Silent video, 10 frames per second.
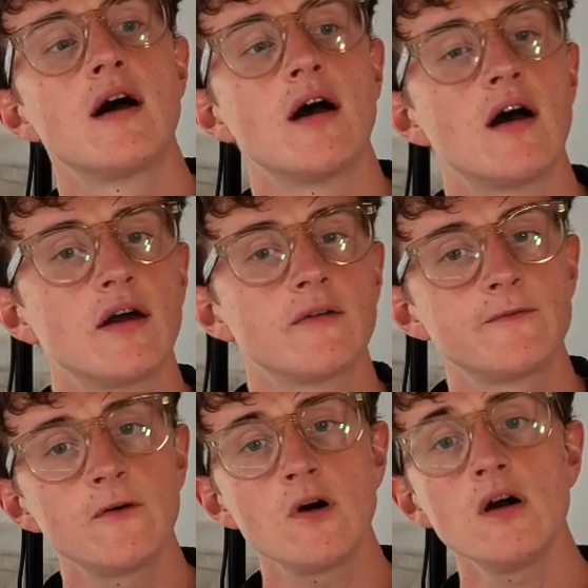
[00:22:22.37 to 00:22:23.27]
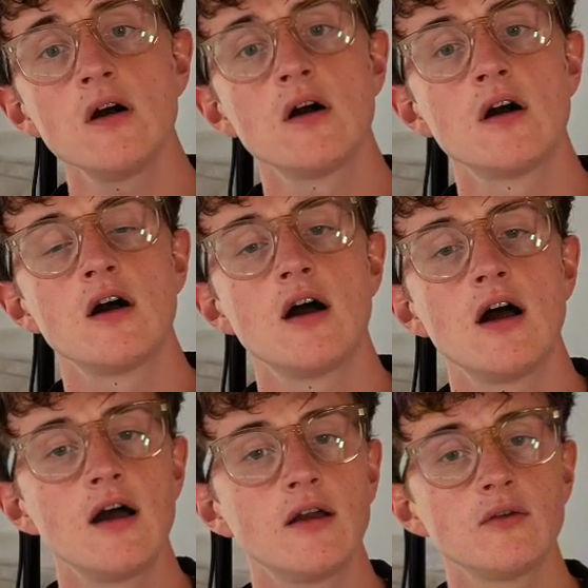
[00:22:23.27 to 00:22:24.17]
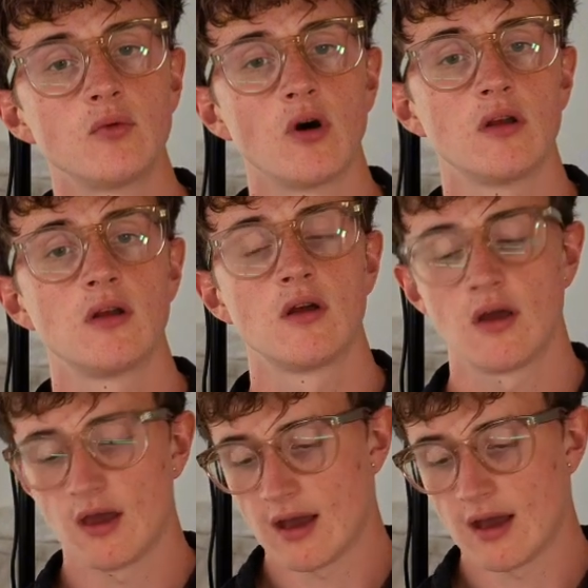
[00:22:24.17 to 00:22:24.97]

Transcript: and 4 and 1.